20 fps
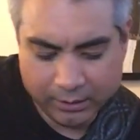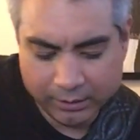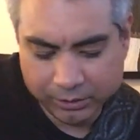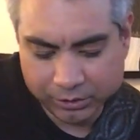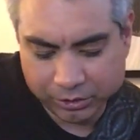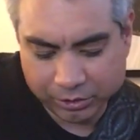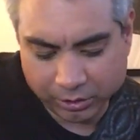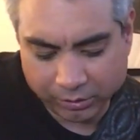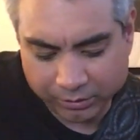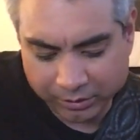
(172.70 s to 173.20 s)

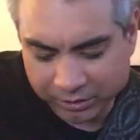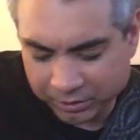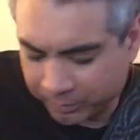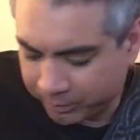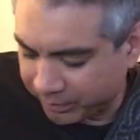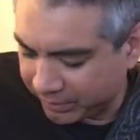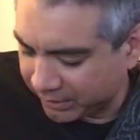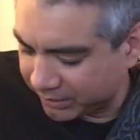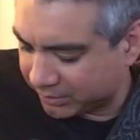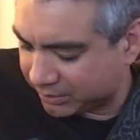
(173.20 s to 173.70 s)
So this
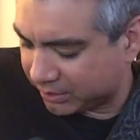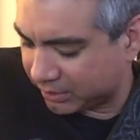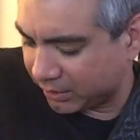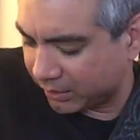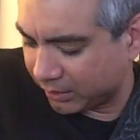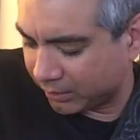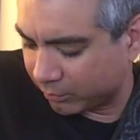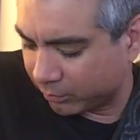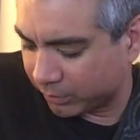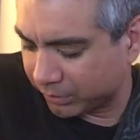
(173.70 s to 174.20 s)
Big
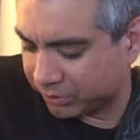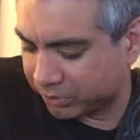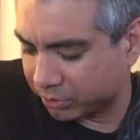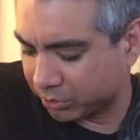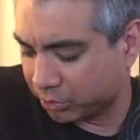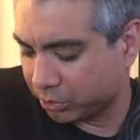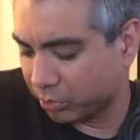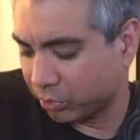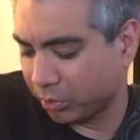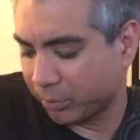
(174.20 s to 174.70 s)
T, what's so
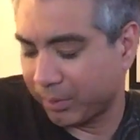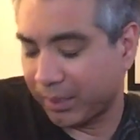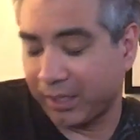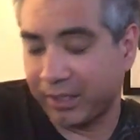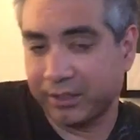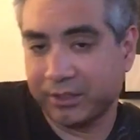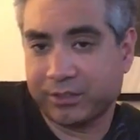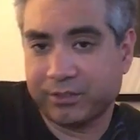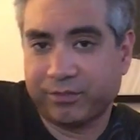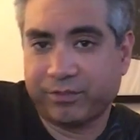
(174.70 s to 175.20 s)
cool about it?
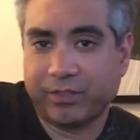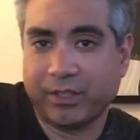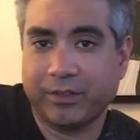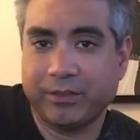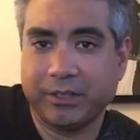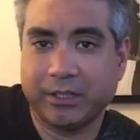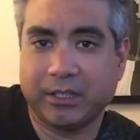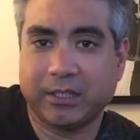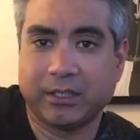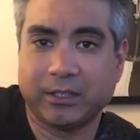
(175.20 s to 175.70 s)
It's
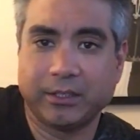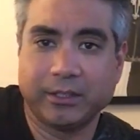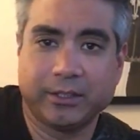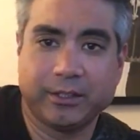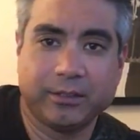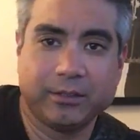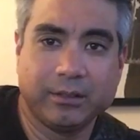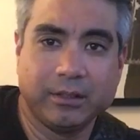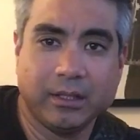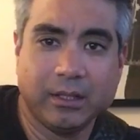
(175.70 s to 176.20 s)
very
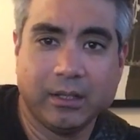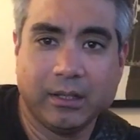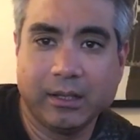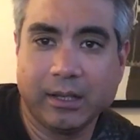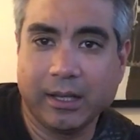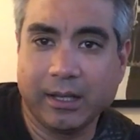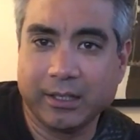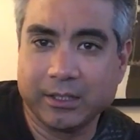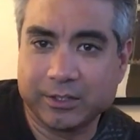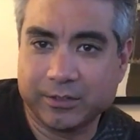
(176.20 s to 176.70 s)
clear
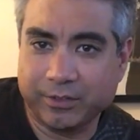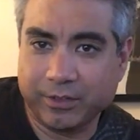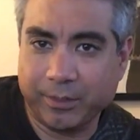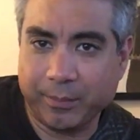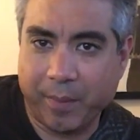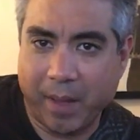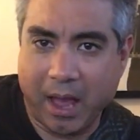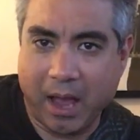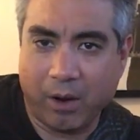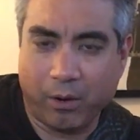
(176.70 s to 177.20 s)
and it's very
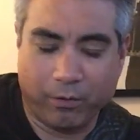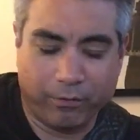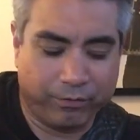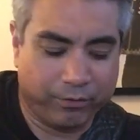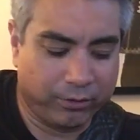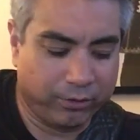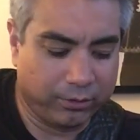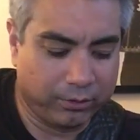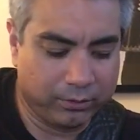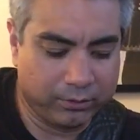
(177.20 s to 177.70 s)

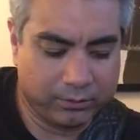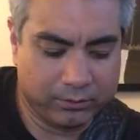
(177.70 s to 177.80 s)
powerful.